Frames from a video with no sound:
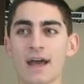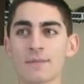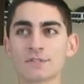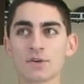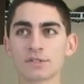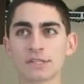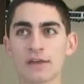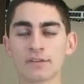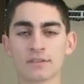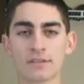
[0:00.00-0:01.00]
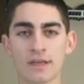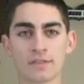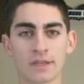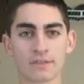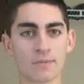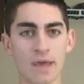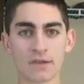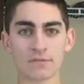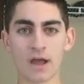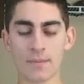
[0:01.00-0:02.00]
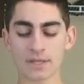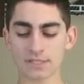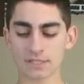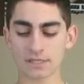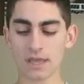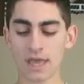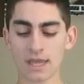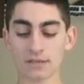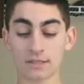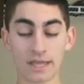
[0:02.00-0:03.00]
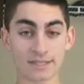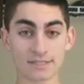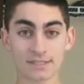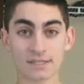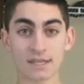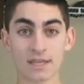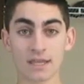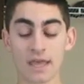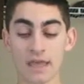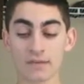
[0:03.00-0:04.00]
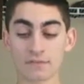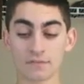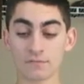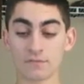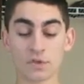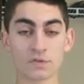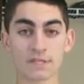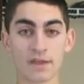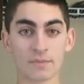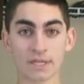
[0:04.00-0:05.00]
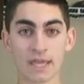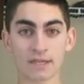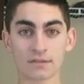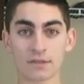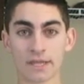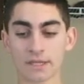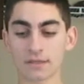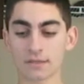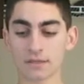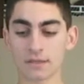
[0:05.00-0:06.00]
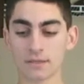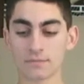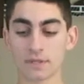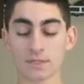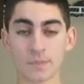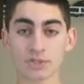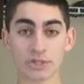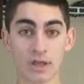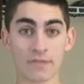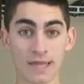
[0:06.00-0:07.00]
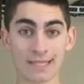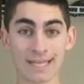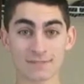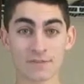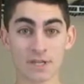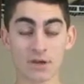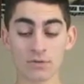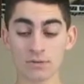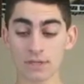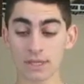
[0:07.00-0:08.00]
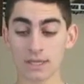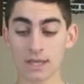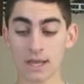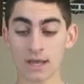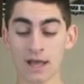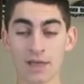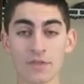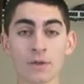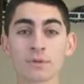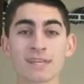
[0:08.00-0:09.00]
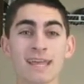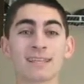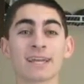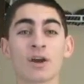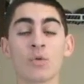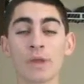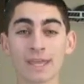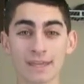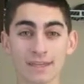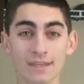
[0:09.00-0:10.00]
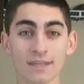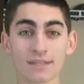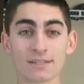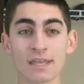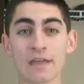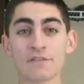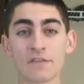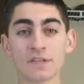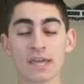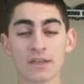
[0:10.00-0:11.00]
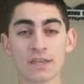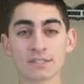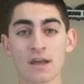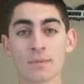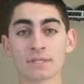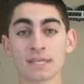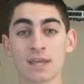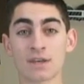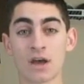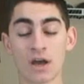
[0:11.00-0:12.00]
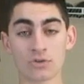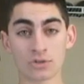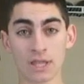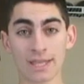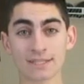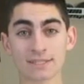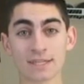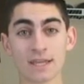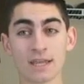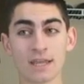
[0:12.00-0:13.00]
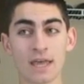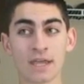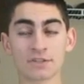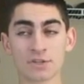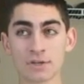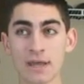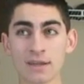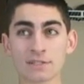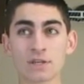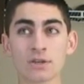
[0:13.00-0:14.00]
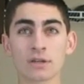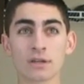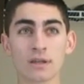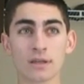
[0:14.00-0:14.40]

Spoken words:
so astounded at the amount of comments and likes and views that I've been getting, especially on that last video. I thought it would take a week to get 50 hell yes comments and 100 likes, and it turned out it took